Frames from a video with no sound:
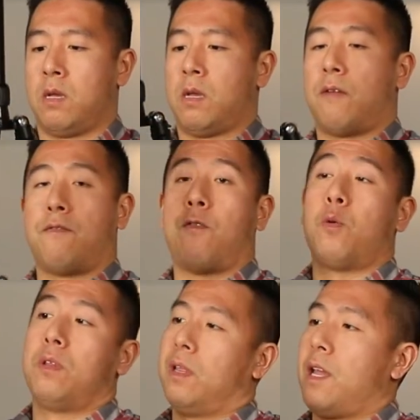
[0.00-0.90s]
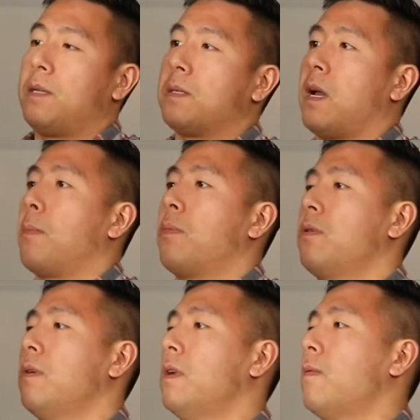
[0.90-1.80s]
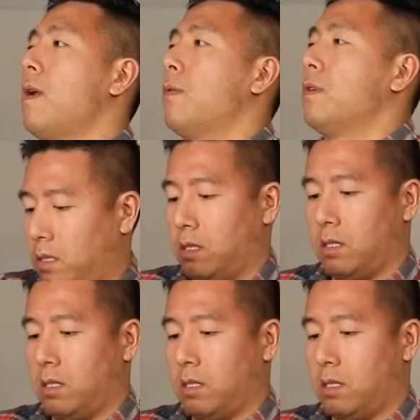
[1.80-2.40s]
and fold the legs up and around.